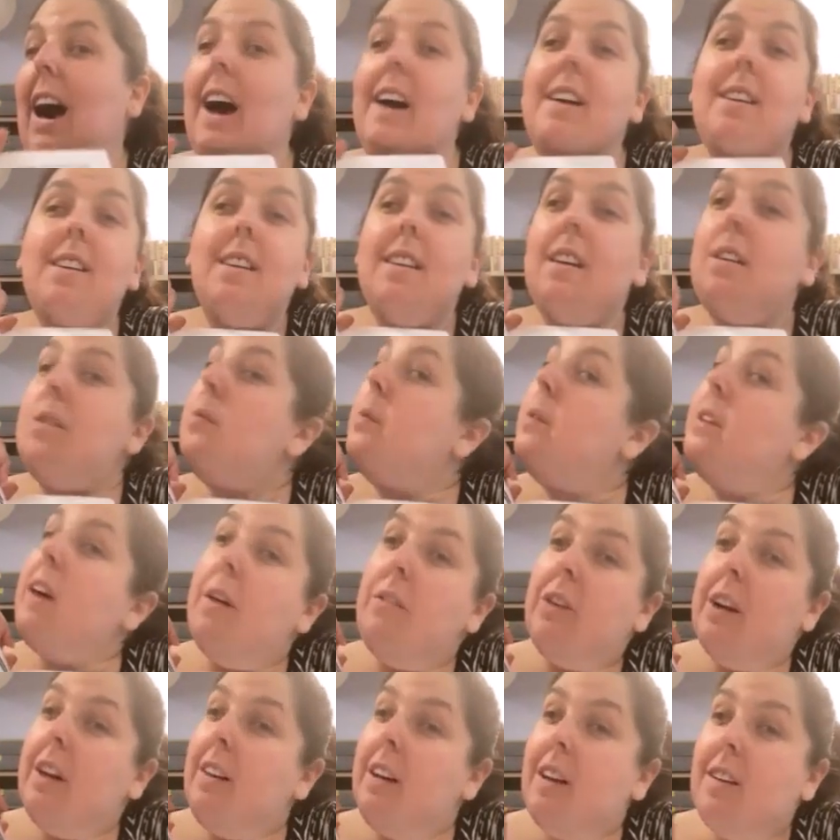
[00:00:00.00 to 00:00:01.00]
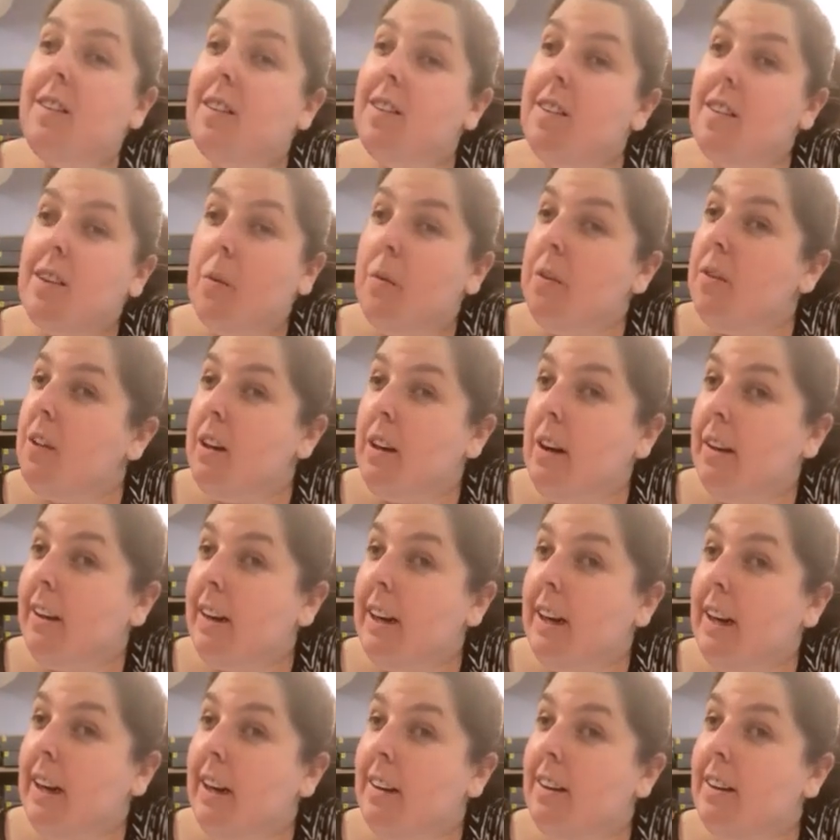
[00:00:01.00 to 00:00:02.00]
I did this with everything since I was a young
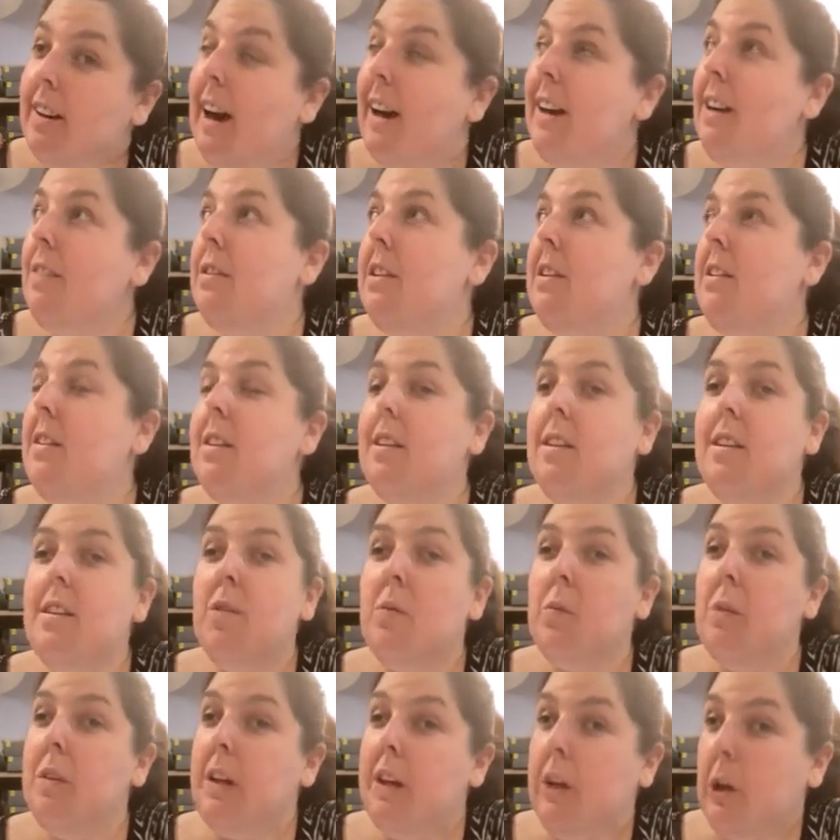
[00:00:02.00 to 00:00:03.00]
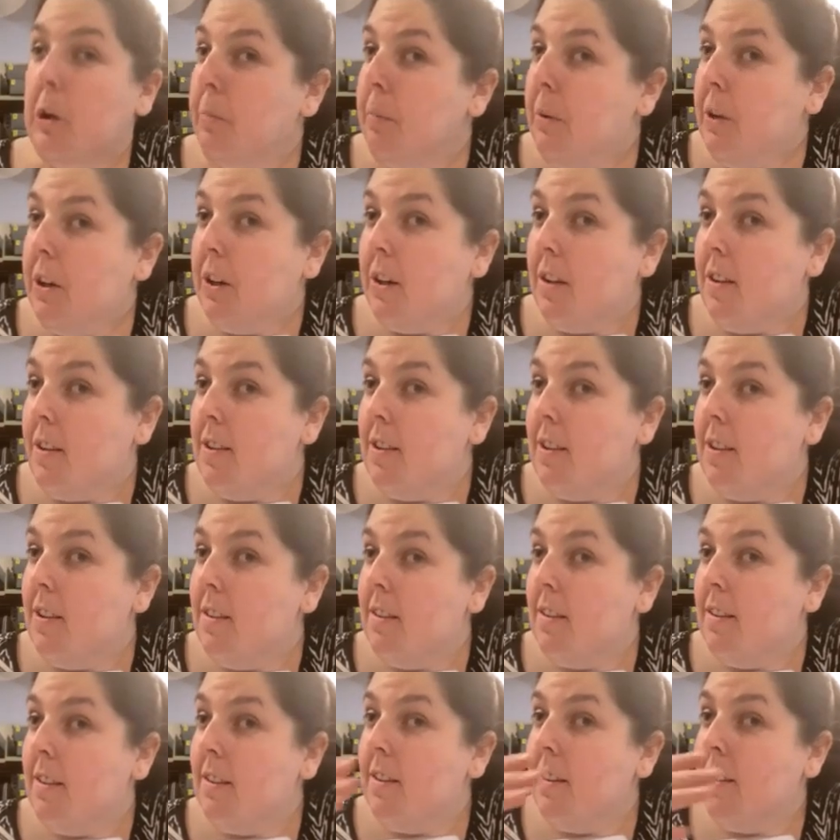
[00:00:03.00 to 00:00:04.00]
kid. I even did this with yearbooks.
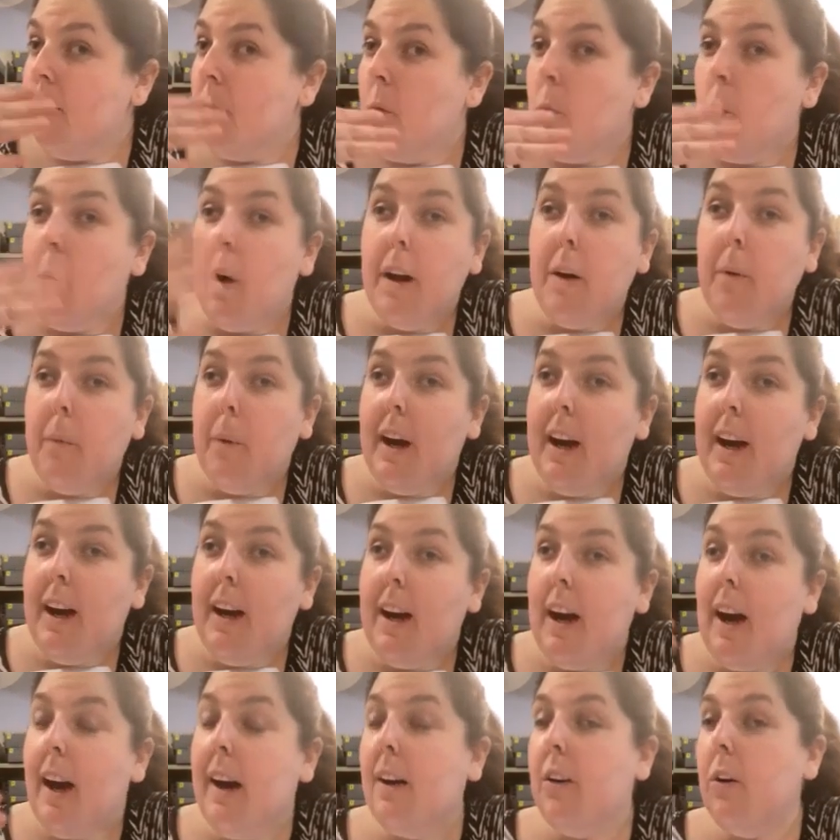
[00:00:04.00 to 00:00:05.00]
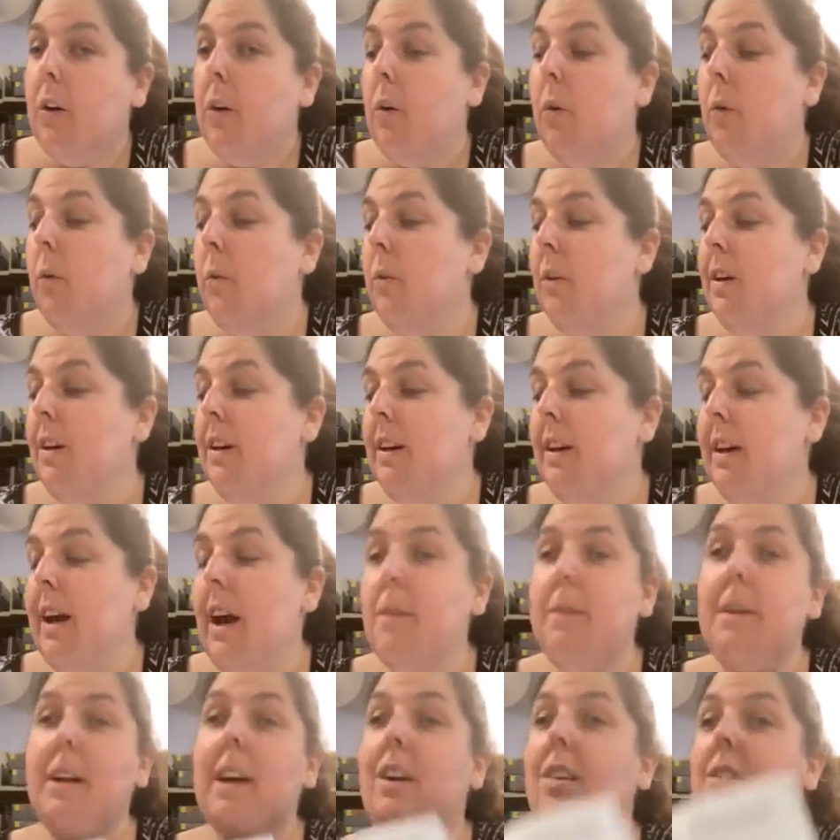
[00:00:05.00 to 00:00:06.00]
Right away, I go,
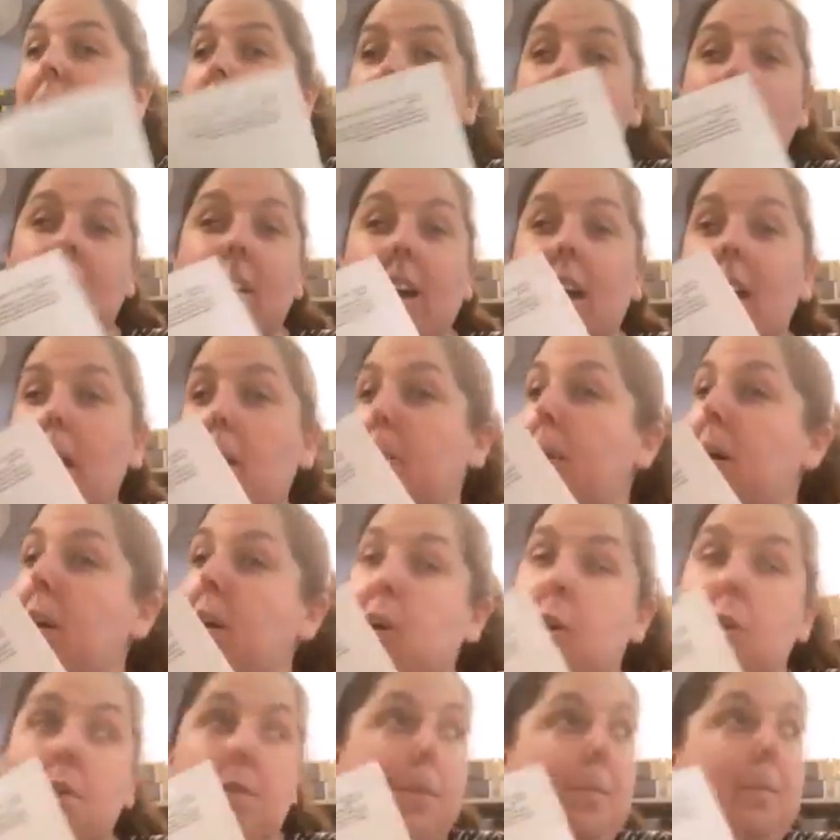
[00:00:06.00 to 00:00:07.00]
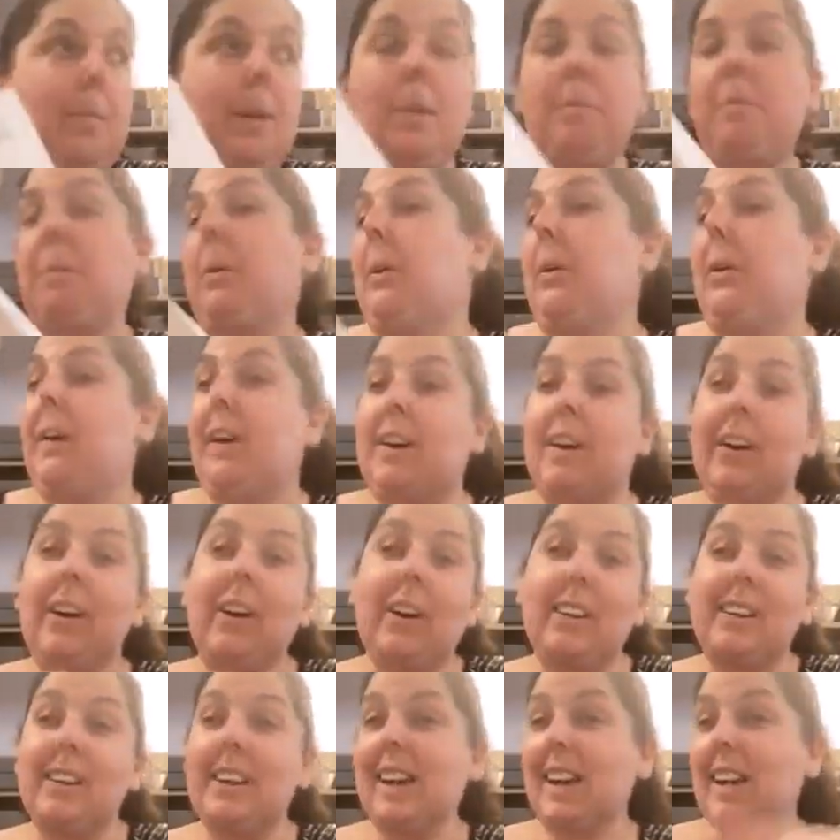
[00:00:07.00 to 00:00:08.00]
everybody else is looking at pictures of people and,
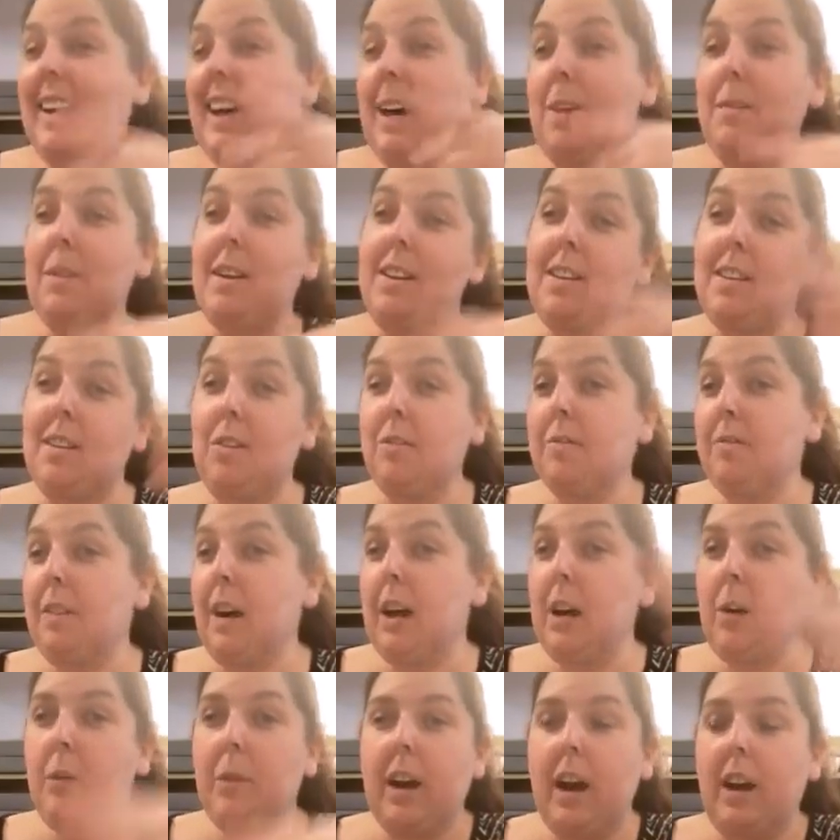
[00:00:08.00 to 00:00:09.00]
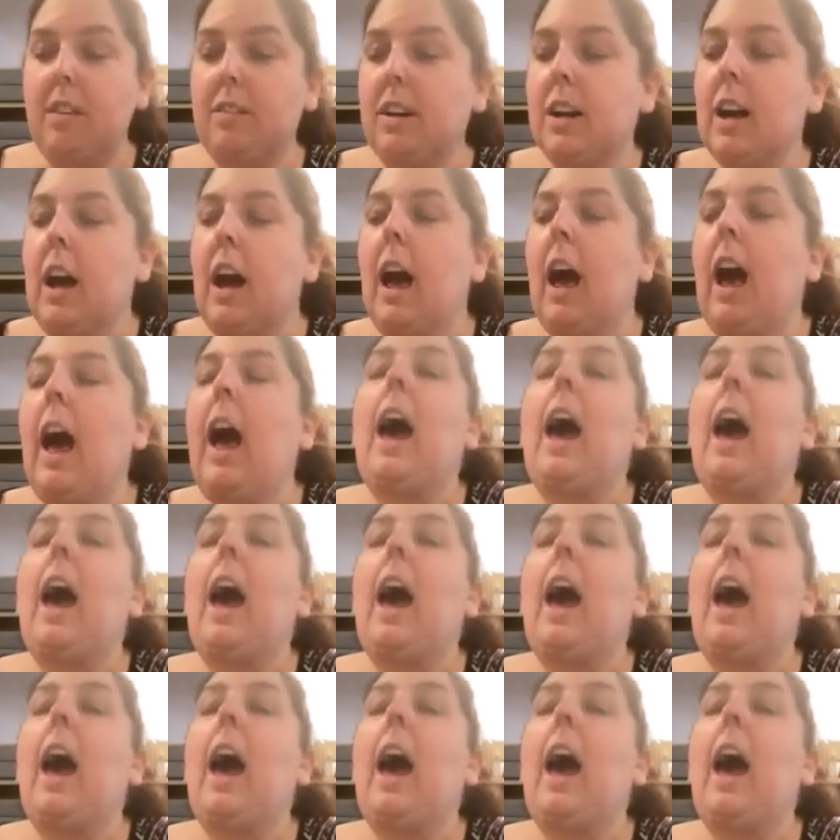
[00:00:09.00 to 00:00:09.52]
oh, look at him, he's so funny, whatever.